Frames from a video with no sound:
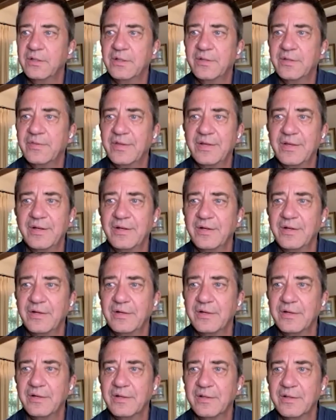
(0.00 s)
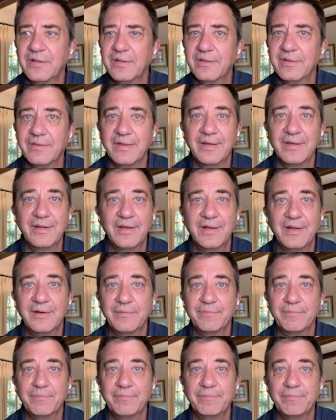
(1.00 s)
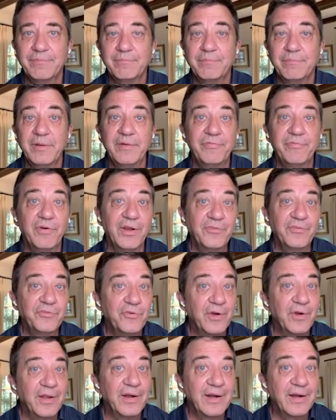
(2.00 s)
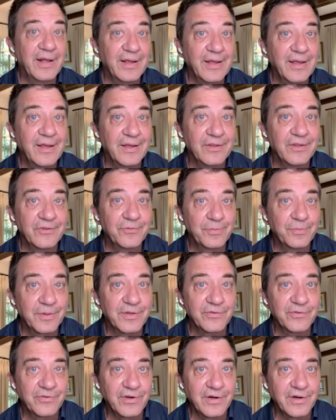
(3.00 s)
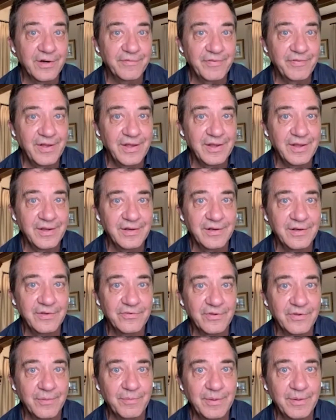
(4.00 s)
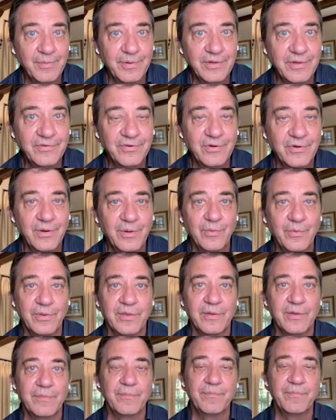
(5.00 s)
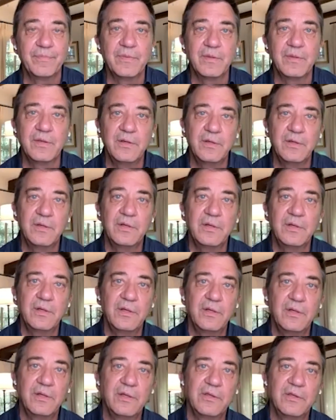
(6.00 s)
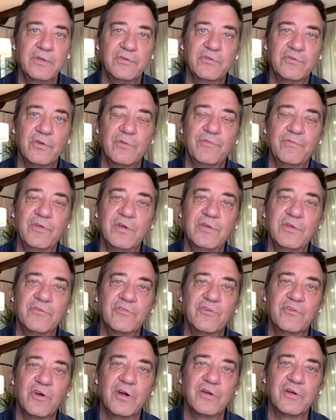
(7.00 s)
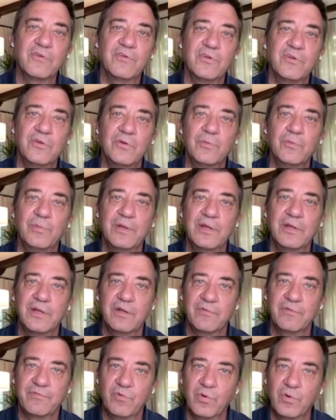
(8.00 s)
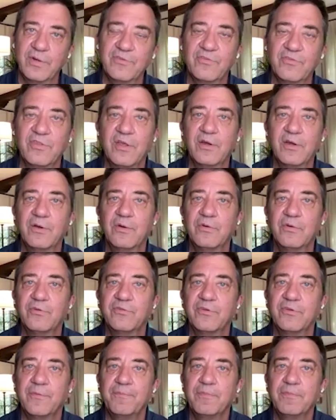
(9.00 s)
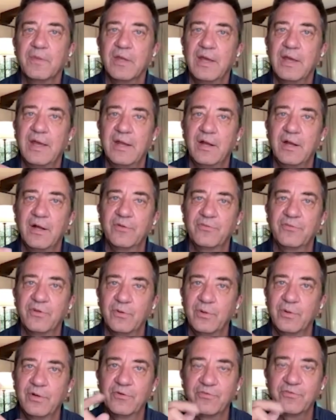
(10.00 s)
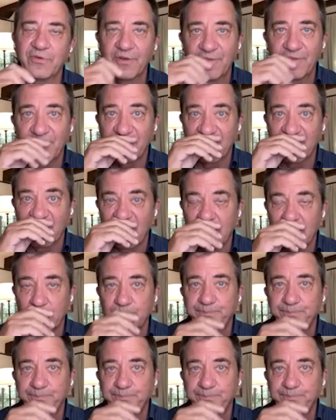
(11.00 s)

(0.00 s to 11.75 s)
then they got to be frustrated, I guess, because they're going to find some people disagree with them. So if you can start to begin to voice those, and also here's another thing,